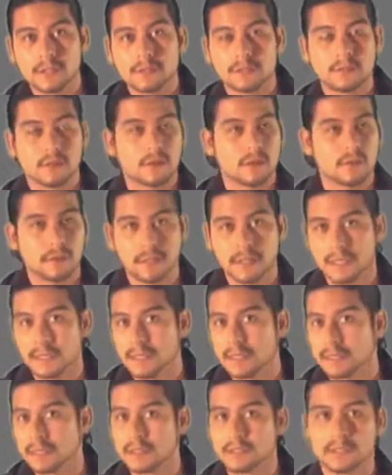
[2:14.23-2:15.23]
whether it be
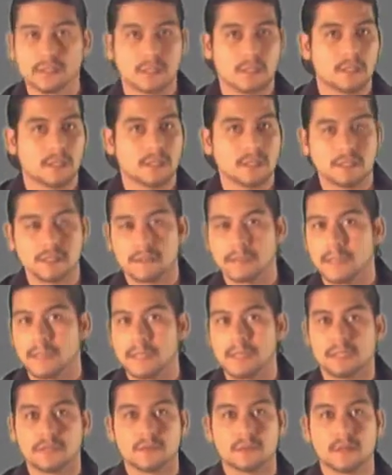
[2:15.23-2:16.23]
English, Chinese,
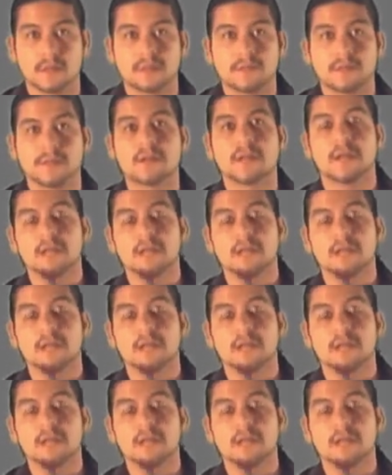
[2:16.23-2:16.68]
Spanish, whatever,